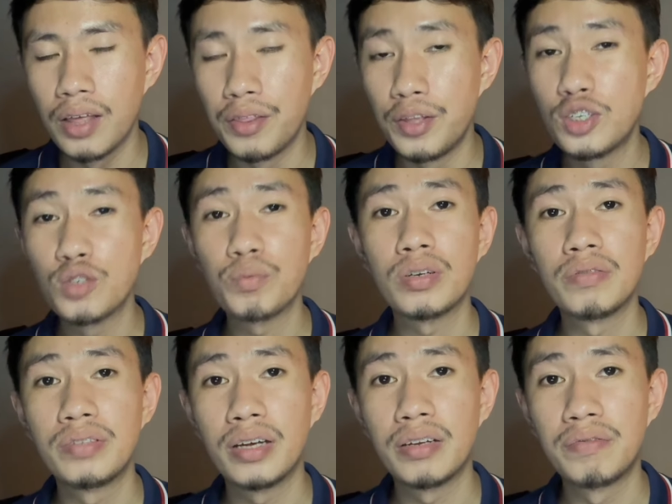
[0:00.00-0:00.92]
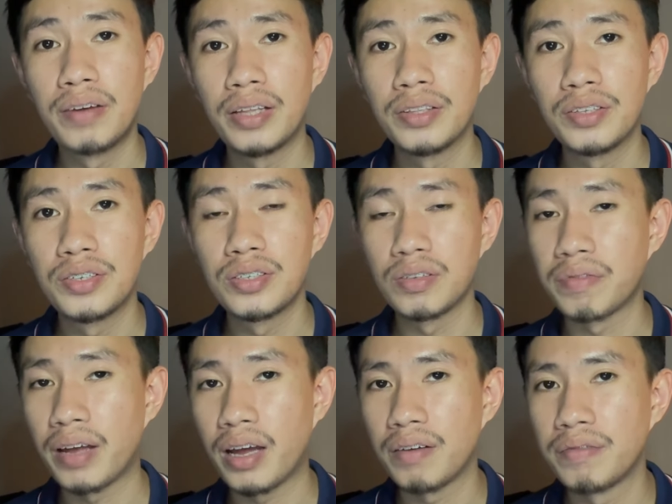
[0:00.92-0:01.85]
This is one of the advantages of
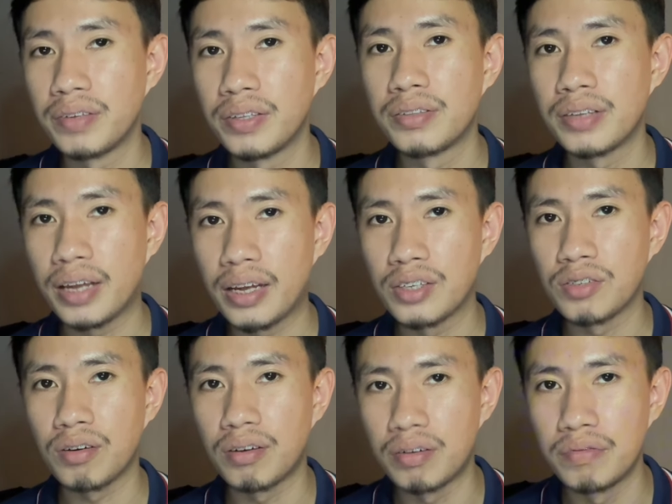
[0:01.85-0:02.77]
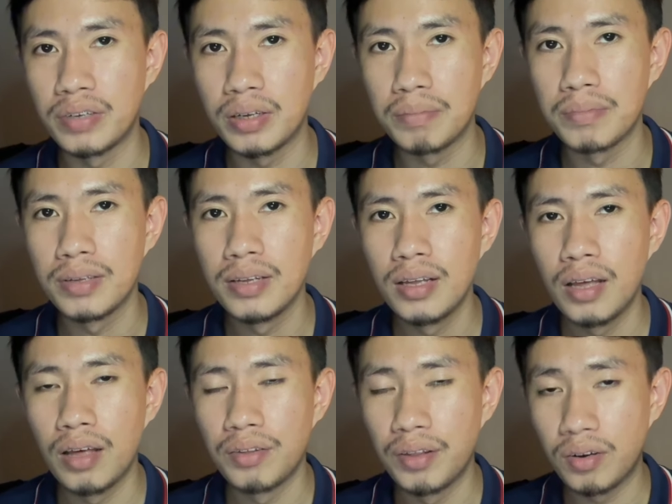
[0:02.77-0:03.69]
having the SRV.
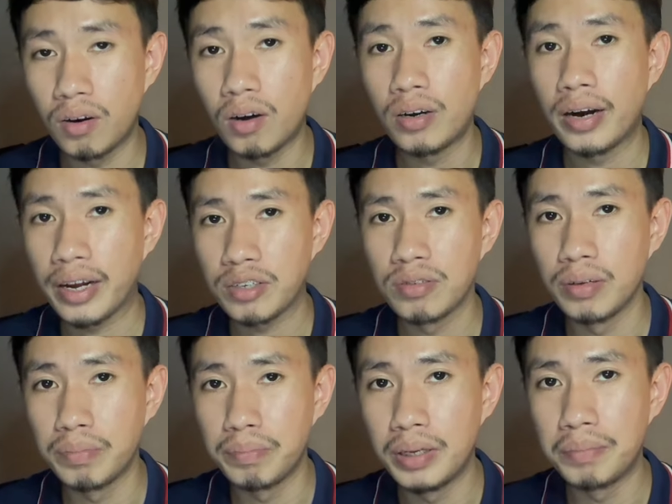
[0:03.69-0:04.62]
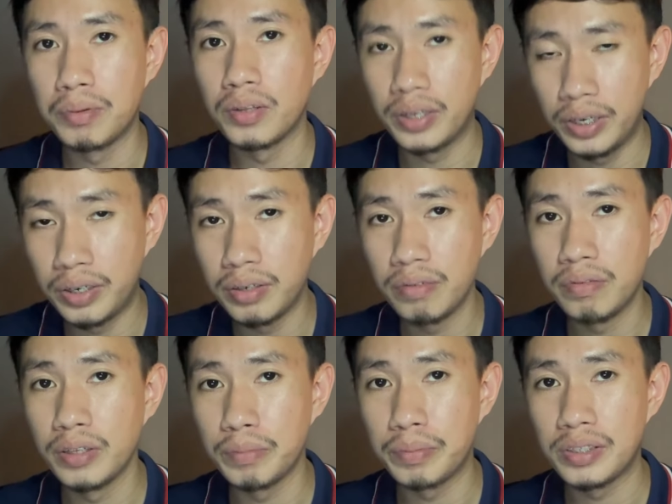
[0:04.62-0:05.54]
There are actually people here in the
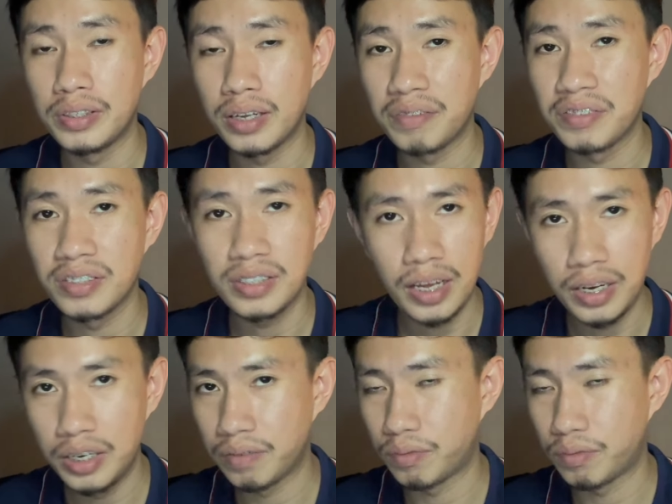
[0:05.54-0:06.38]
Philippines that have stayed here